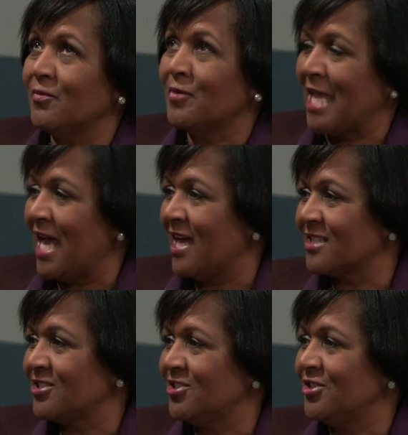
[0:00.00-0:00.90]

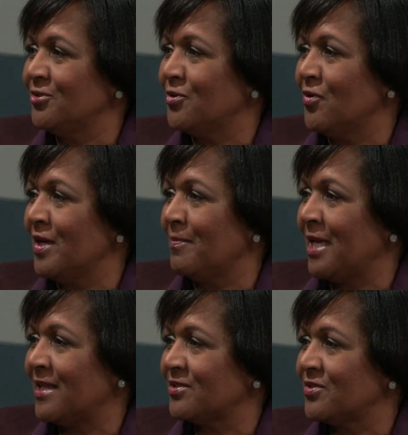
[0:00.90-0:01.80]
react to you going
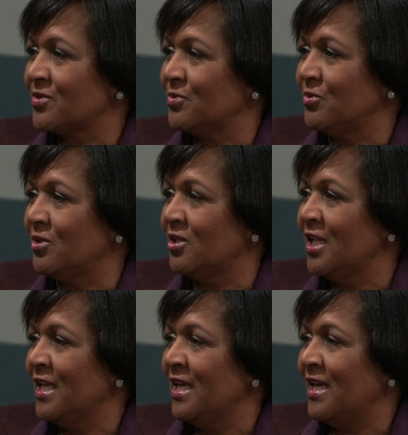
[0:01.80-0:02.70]
back to school
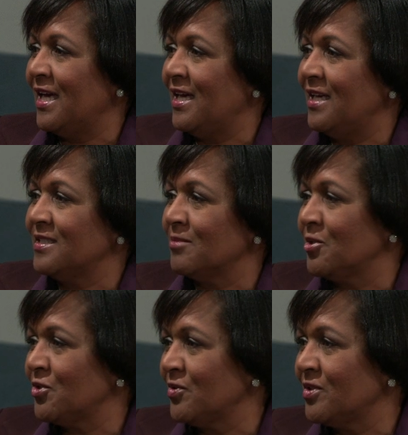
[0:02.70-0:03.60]
as a
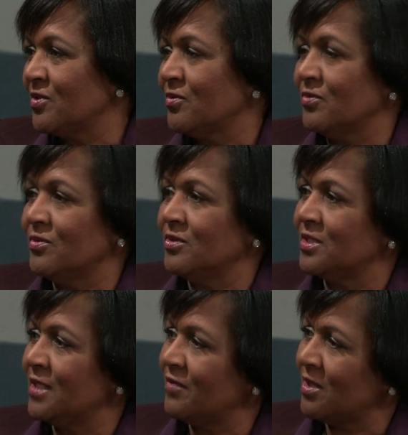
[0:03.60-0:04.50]
mature
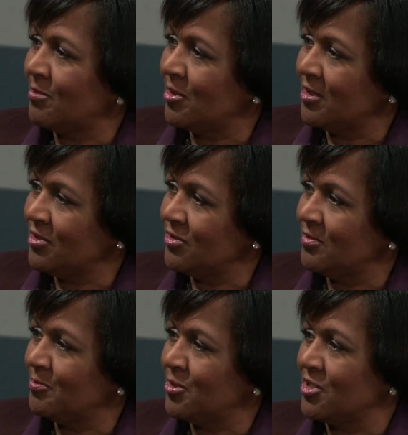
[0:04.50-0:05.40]
student, giving up a
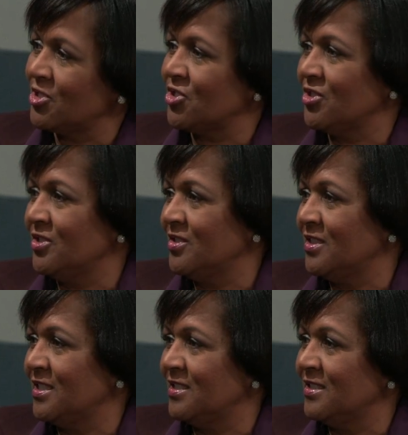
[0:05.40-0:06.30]

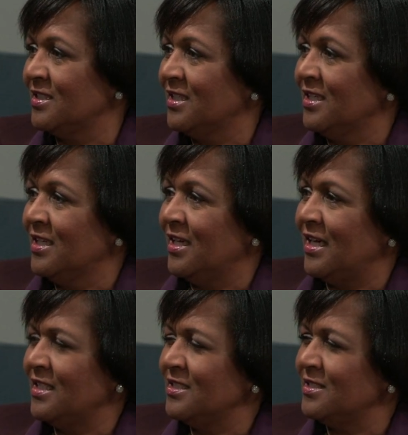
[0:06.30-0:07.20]
position
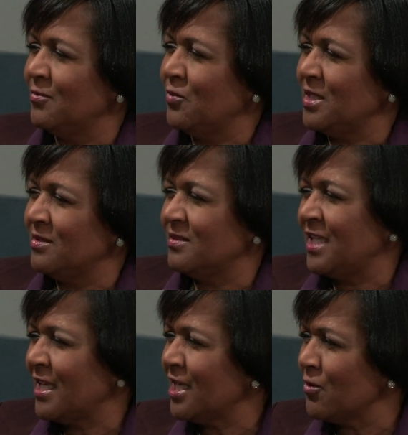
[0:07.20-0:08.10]
and
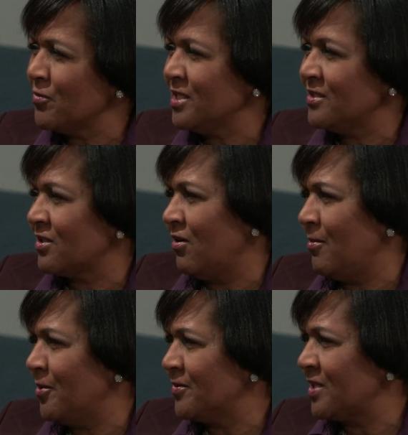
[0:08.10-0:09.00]
taking a risk
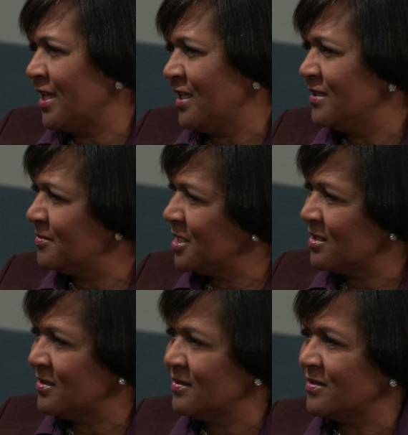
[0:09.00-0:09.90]
almost, eh?
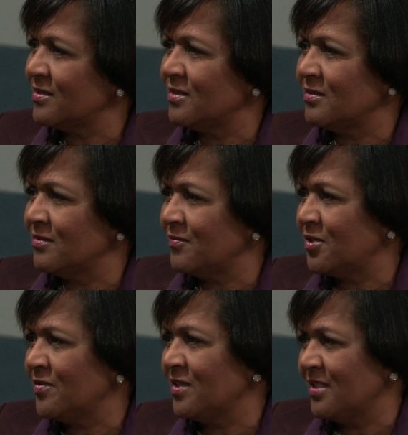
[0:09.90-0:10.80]
Because
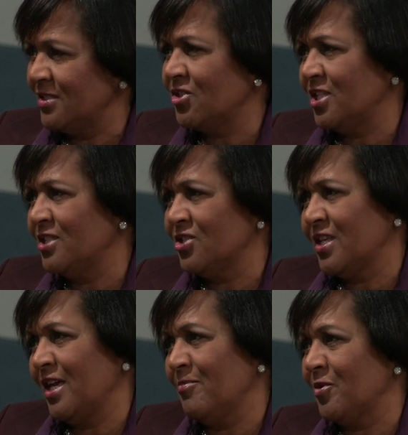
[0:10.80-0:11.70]
further education
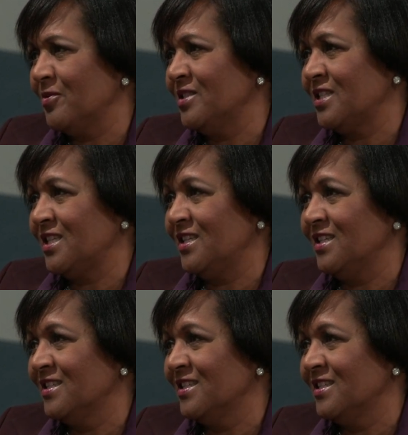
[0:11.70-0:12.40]
can be risky.